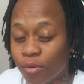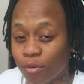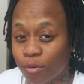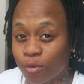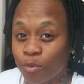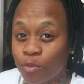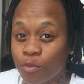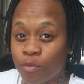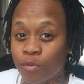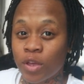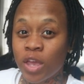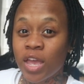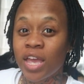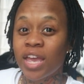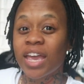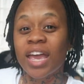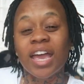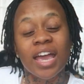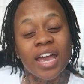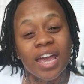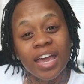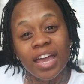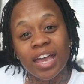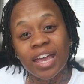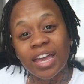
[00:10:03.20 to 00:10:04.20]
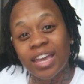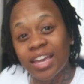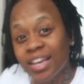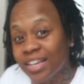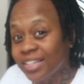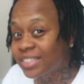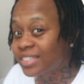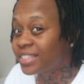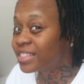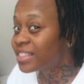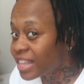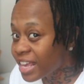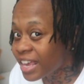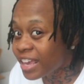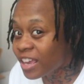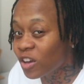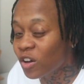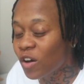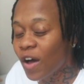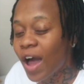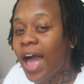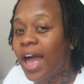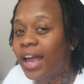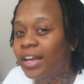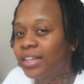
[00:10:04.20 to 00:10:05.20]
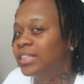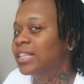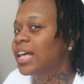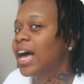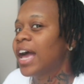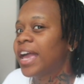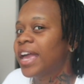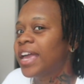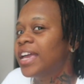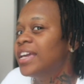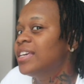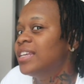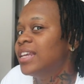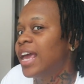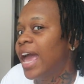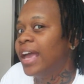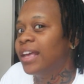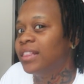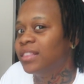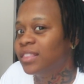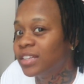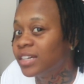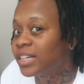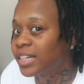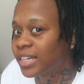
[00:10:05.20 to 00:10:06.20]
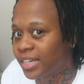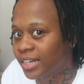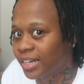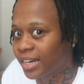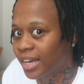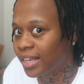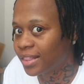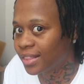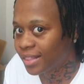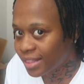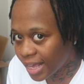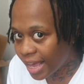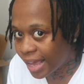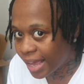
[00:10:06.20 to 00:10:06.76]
proof, and he's still acting like he ain't looking at